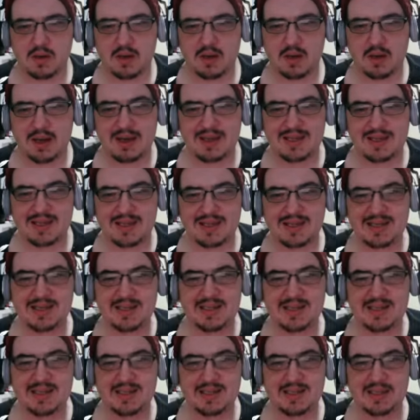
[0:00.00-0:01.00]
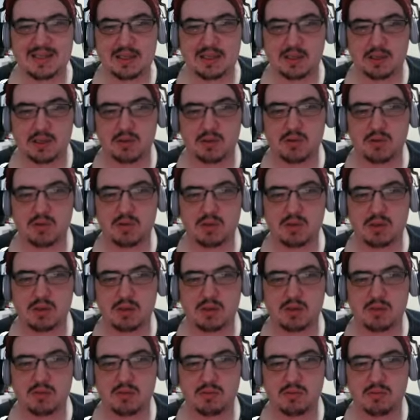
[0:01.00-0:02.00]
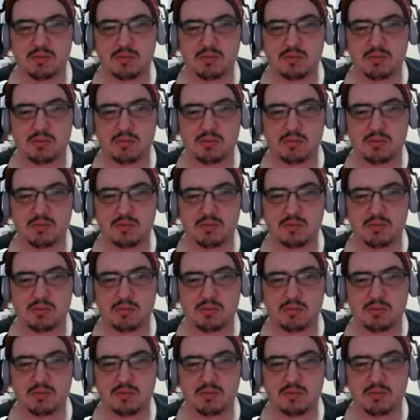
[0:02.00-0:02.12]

I like that it's close though.